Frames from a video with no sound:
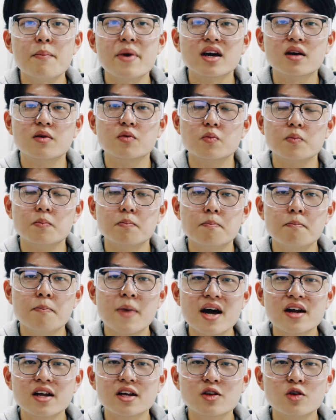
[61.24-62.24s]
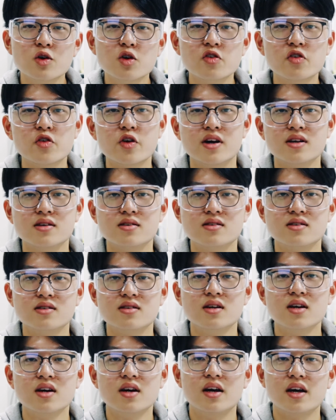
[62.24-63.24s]
make many new
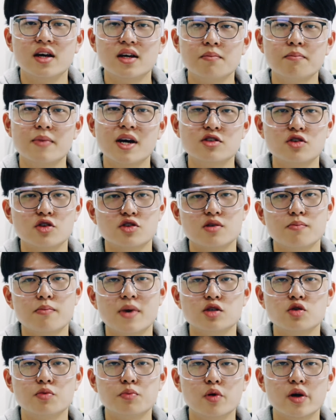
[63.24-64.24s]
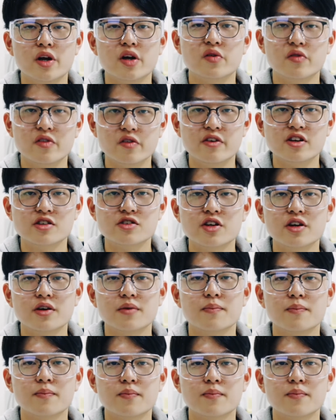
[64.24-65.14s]
friends in Manchester Metropolitan University.